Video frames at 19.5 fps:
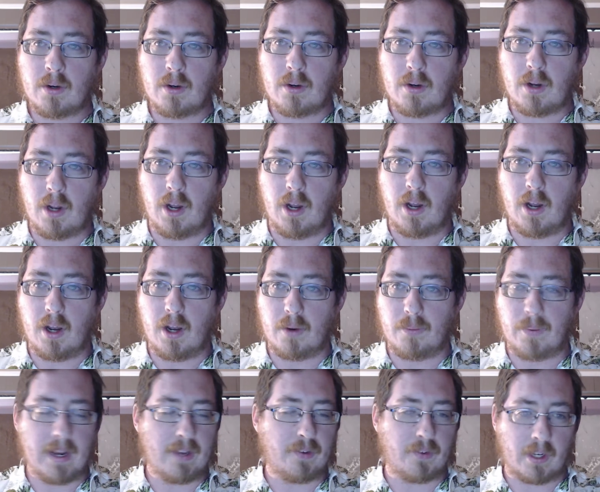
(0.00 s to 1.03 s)

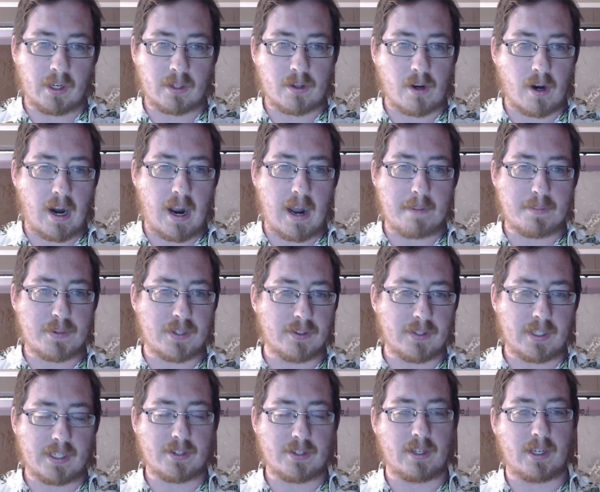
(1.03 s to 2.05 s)
raising crops and
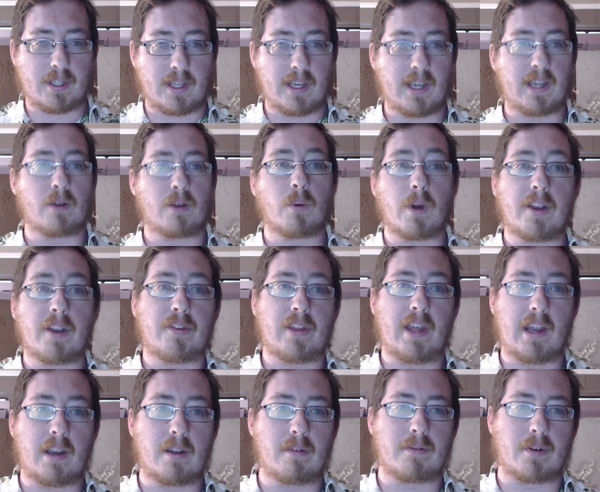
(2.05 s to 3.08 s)
things like that. And what does
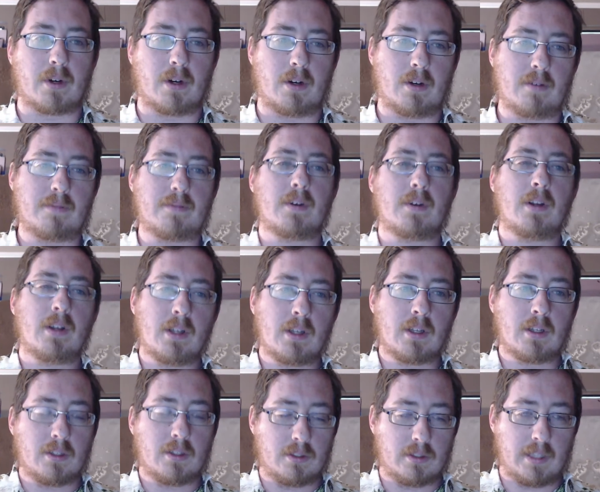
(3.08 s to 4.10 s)
that involve?
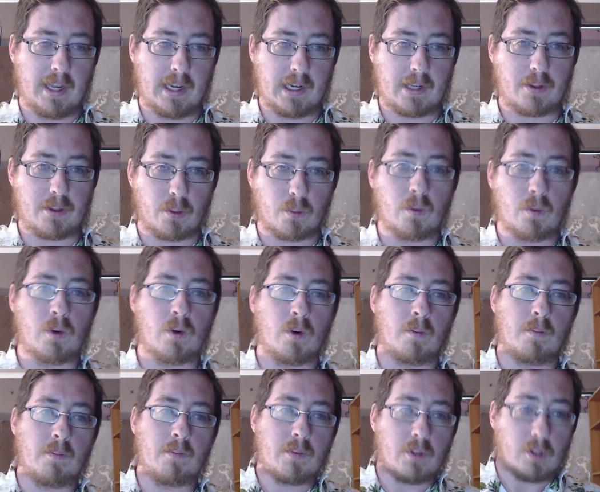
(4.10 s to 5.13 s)
Like the
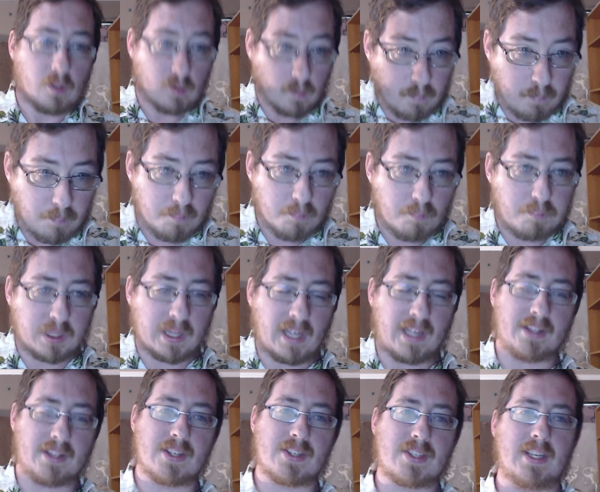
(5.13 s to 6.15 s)
womb, you
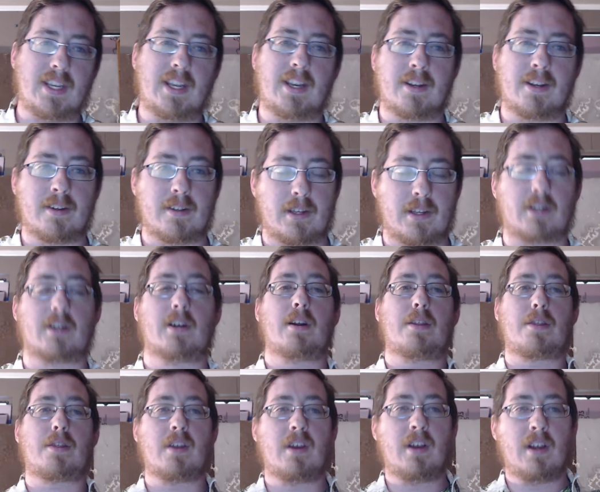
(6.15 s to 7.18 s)
plant a seed into the
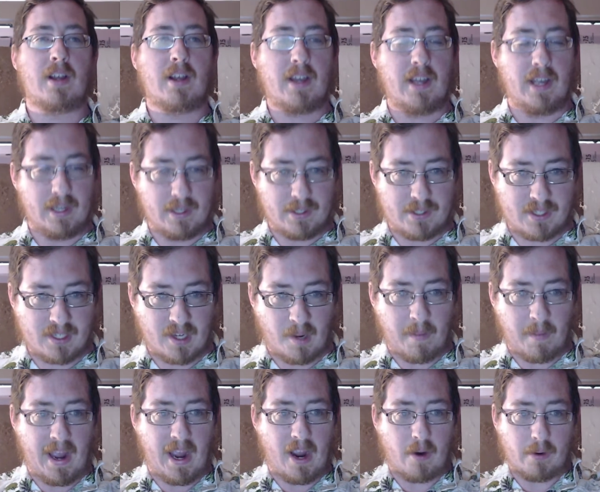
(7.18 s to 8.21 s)
earth, And
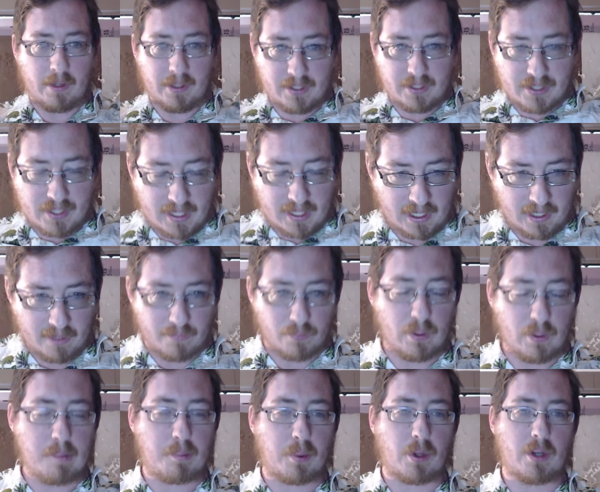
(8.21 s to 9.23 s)
somehow in this kind of
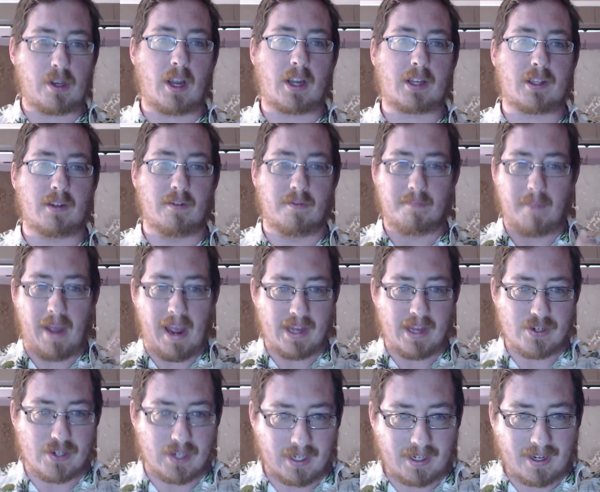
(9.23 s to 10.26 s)
reproductive
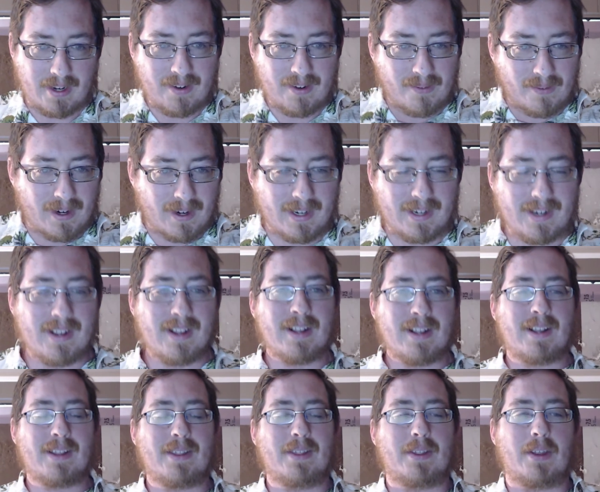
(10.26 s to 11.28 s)
magic, right,
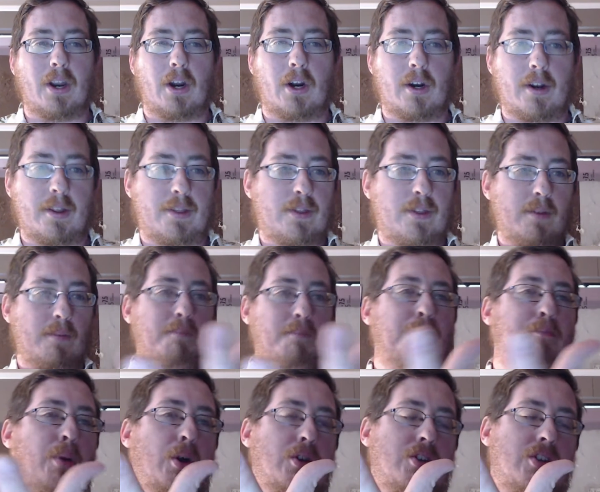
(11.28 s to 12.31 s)
the earth
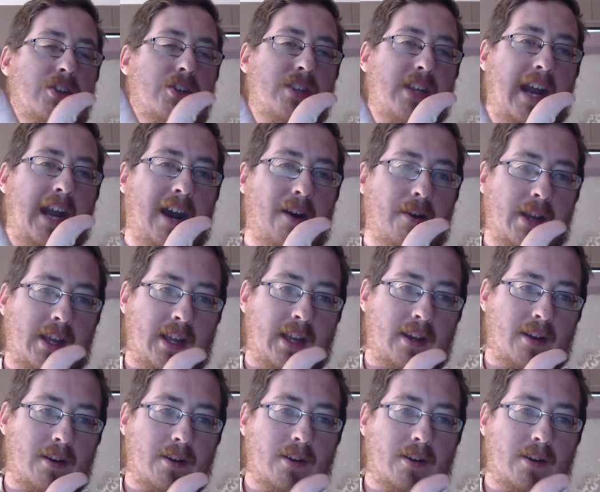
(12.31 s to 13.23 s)
pushes it out again